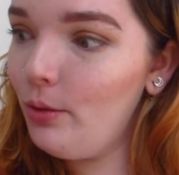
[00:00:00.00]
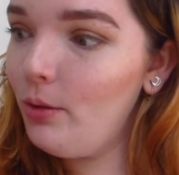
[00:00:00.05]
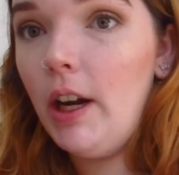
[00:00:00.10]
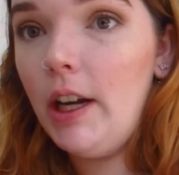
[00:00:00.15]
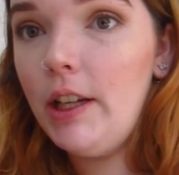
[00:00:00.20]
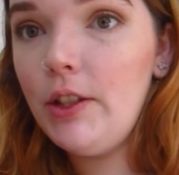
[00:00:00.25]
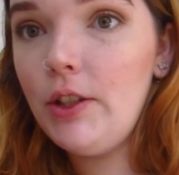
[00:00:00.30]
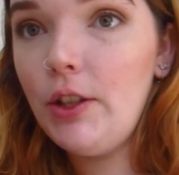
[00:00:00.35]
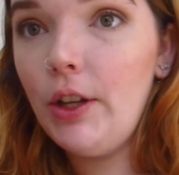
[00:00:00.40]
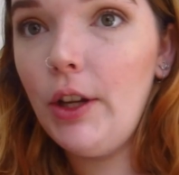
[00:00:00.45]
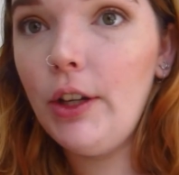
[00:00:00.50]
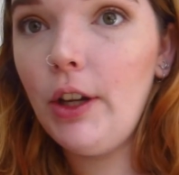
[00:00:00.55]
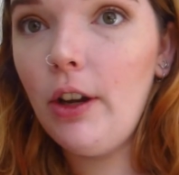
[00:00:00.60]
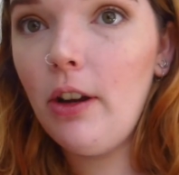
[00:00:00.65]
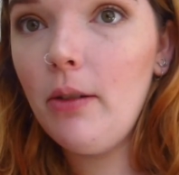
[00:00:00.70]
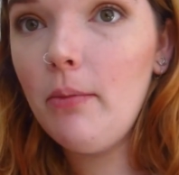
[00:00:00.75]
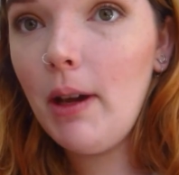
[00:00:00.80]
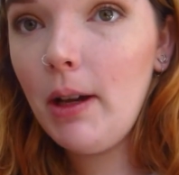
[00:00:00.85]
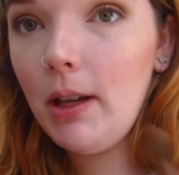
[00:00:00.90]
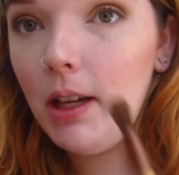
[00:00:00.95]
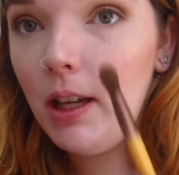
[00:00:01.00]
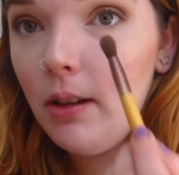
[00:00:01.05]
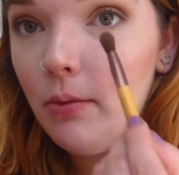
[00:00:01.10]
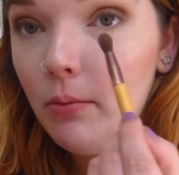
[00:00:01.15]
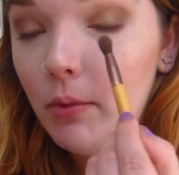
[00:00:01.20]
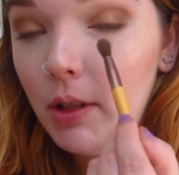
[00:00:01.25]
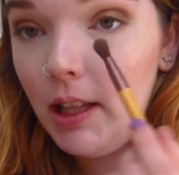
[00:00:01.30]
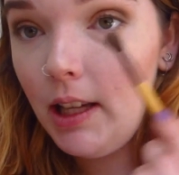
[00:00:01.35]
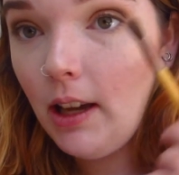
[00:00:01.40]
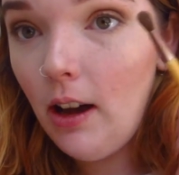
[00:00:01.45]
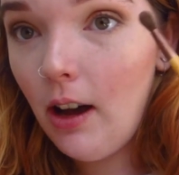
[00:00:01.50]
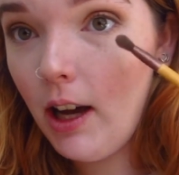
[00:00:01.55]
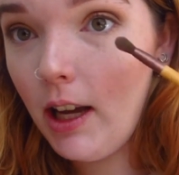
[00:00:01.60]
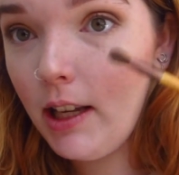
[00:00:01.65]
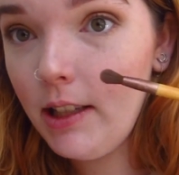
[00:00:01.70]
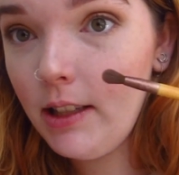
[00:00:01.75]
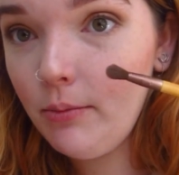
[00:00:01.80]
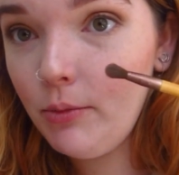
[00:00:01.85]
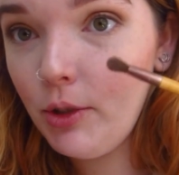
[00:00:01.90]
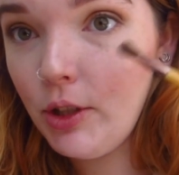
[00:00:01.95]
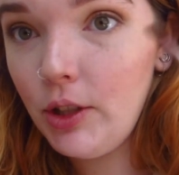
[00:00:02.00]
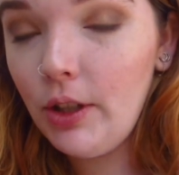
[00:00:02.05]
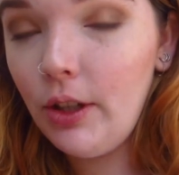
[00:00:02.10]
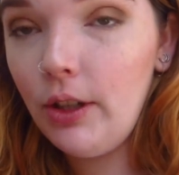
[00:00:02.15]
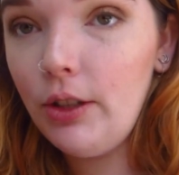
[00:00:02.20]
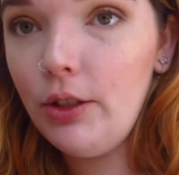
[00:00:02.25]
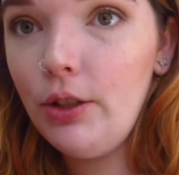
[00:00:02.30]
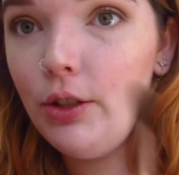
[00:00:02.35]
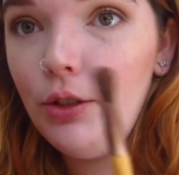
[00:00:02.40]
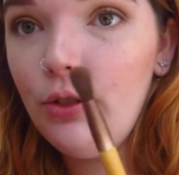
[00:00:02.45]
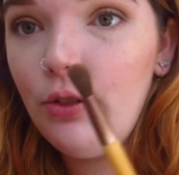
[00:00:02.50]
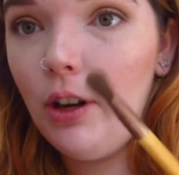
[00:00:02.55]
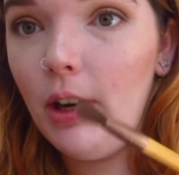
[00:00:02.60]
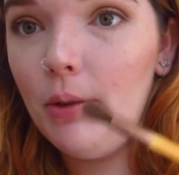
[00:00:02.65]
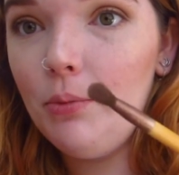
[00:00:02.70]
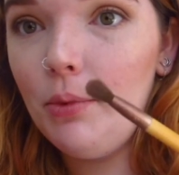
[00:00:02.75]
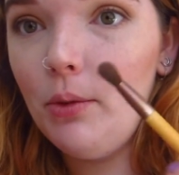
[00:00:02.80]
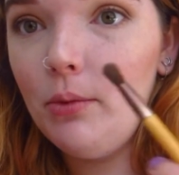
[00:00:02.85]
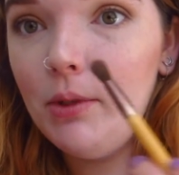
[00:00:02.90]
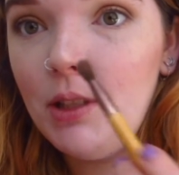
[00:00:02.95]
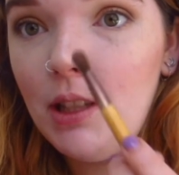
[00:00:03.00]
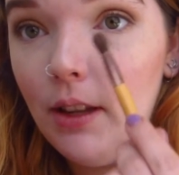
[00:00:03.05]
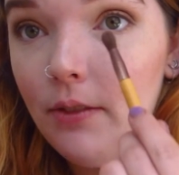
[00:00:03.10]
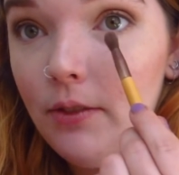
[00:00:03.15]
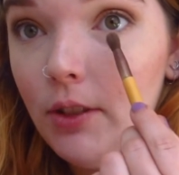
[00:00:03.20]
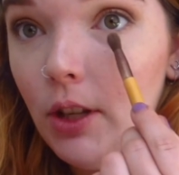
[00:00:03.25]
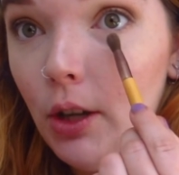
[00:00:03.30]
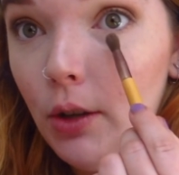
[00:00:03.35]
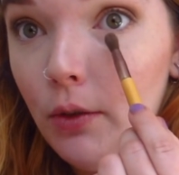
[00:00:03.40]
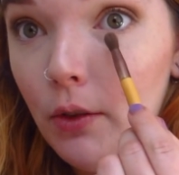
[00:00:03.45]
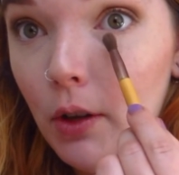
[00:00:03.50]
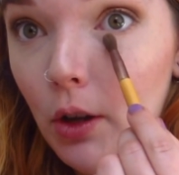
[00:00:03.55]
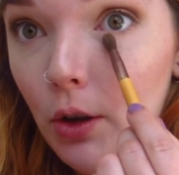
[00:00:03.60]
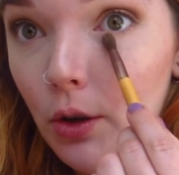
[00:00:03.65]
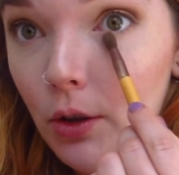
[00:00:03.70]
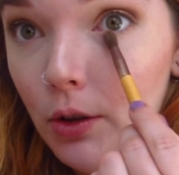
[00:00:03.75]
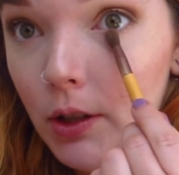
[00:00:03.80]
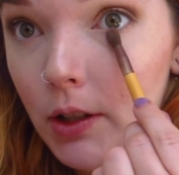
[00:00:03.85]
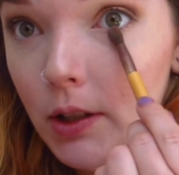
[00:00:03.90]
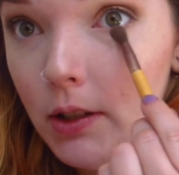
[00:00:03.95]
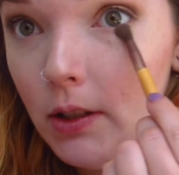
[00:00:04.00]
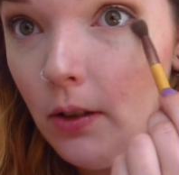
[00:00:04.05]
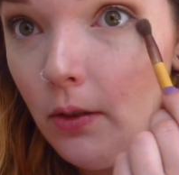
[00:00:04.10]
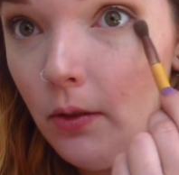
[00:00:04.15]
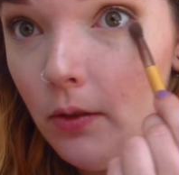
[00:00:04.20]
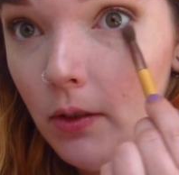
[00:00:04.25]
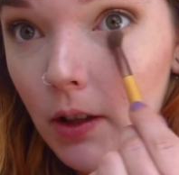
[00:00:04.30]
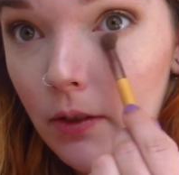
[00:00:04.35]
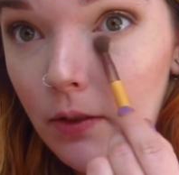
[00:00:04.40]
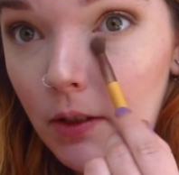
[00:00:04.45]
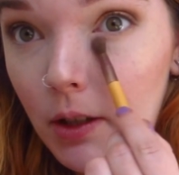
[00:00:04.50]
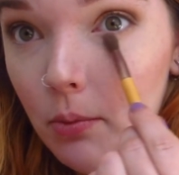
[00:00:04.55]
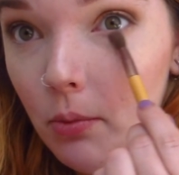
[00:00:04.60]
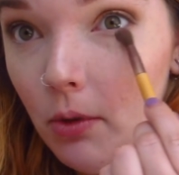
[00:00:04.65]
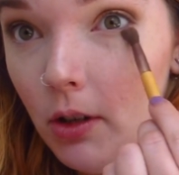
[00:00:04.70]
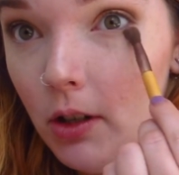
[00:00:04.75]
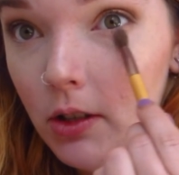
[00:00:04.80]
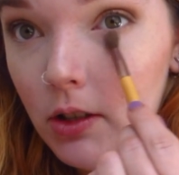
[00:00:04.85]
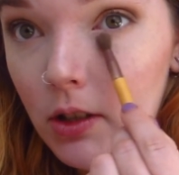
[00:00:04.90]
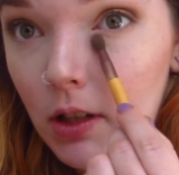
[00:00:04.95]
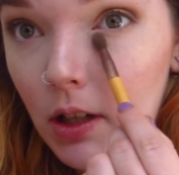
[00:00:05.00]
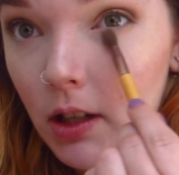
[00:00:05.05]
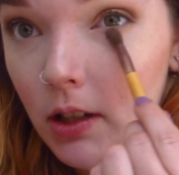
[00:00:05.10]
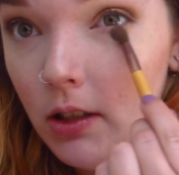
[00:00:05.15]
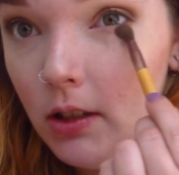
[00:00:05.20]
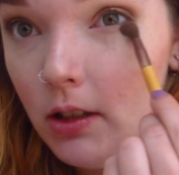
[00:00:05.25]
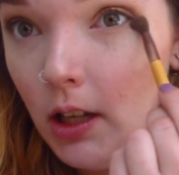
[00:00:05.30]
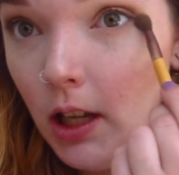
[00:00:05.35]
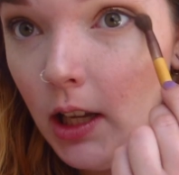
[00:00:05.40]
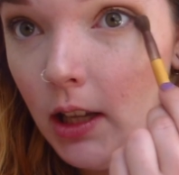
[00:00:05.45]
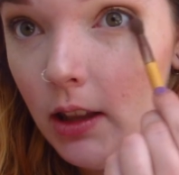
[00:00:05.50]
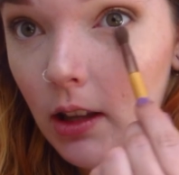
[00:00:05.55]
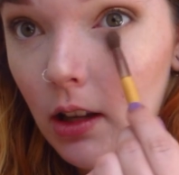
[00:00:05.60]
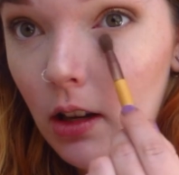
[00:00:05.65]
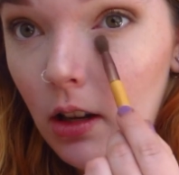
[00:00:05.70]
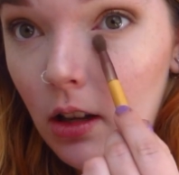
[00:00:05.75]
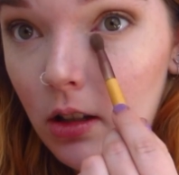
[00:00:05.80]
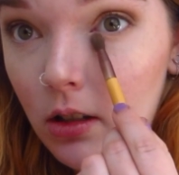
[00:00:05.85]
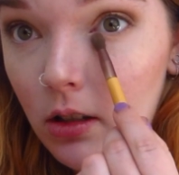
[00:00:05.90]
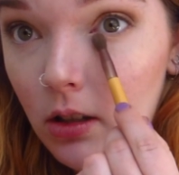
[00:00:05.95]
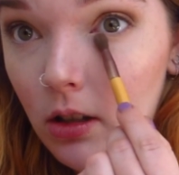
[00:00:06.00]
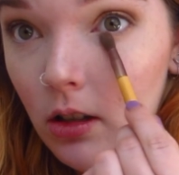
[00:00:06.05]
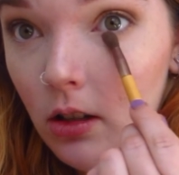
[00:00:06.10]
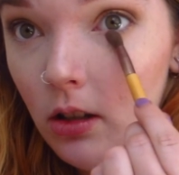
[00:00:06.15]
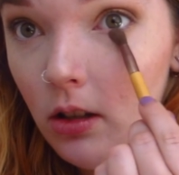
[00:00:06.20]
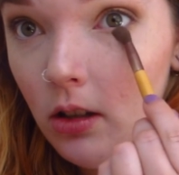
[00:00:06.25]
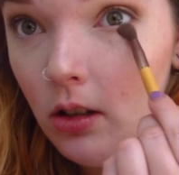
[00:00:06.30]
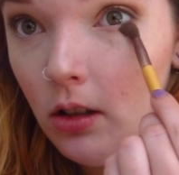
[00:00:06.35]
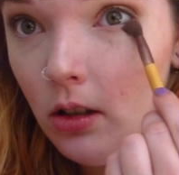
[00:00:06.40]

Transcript: Alright, so going back in with the eyes, I'm just going to grab what was left over on this fluffy brush and take that under.